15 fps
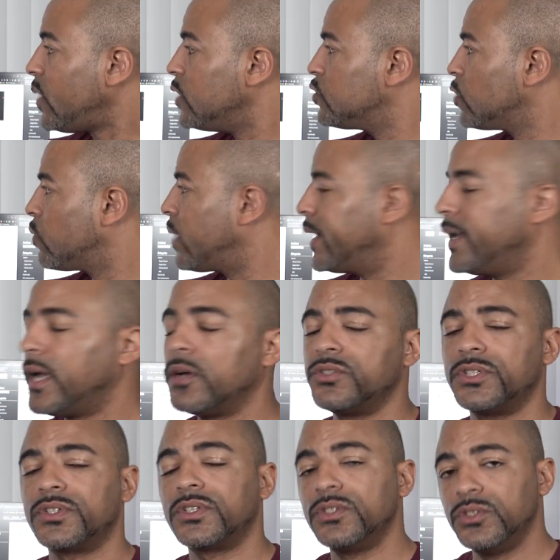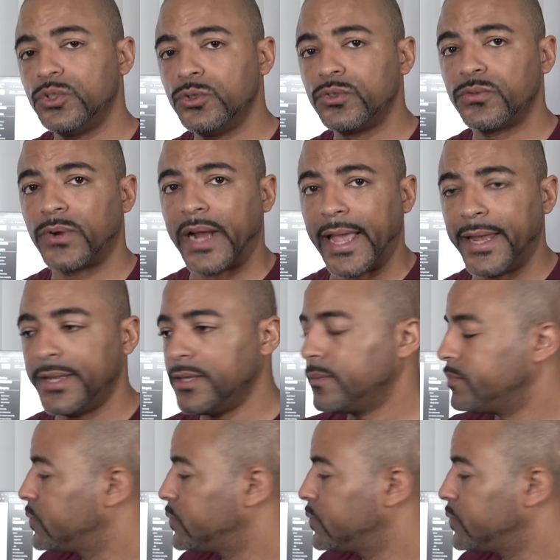So right now, just use for any.